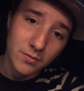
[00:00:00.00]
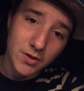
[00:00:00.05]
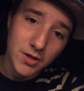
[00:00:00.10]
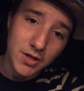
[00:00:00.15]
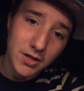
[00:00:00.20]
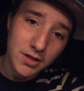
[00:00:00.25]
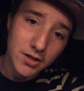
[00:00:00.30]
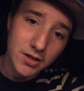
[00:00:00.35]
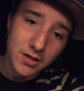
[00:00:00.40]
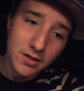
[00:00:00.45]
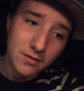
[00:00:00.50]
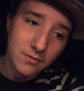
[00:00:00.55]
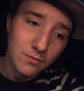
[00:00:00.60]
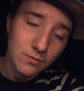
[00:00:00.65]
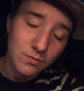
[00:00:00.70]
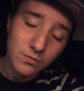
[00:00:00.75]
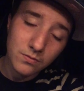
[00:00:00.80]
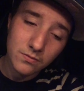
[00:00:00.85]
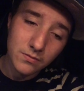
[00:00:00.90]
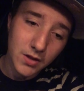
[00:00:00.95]
She just,
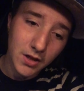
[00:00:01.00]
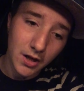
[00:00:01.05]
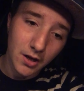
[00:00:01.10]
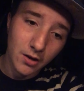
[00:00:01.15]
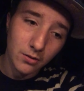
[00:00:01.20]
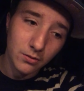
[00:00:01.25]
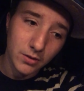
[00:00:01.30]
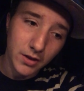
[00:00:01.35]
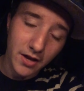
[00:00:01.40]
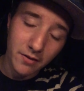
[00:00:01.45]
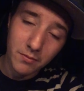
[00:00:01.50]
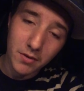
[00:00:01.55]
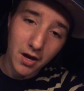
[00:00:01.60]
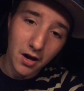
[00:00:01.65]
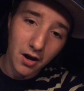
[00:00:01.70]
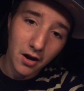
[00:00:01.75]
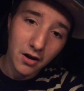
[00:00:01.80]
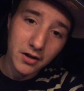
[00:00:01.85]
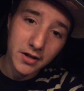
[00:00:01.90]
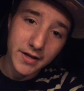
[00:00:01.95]
gave me a
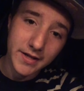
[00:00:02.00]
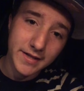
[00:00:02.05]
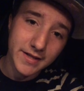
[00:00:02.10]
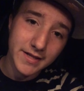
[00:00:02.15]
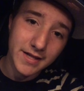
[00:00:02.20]
hug and